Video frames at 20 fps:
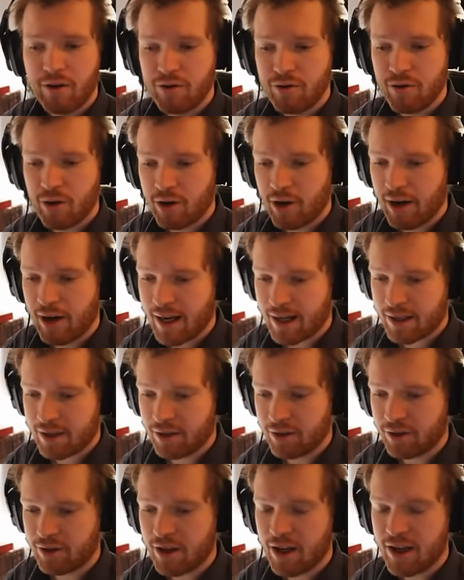your
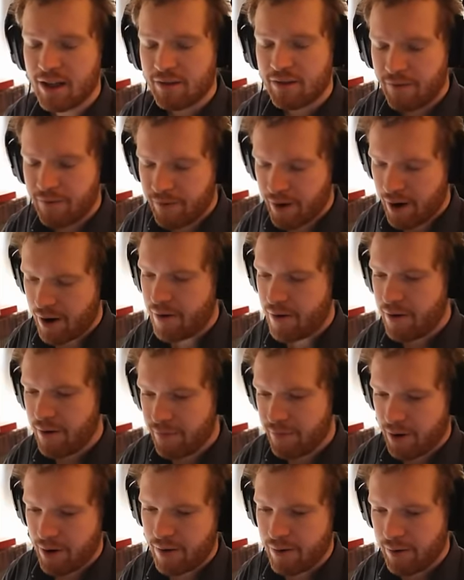collectors, it's very,
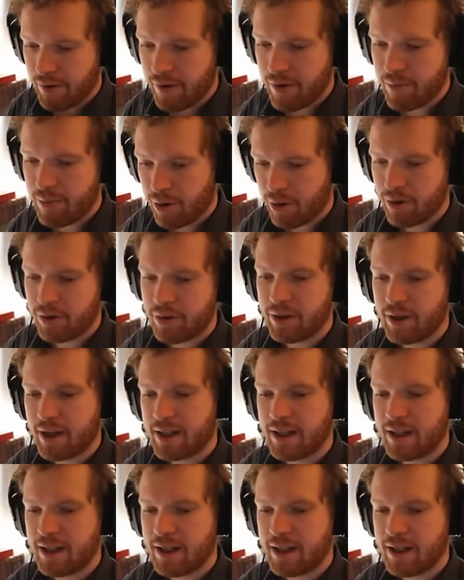very, very important.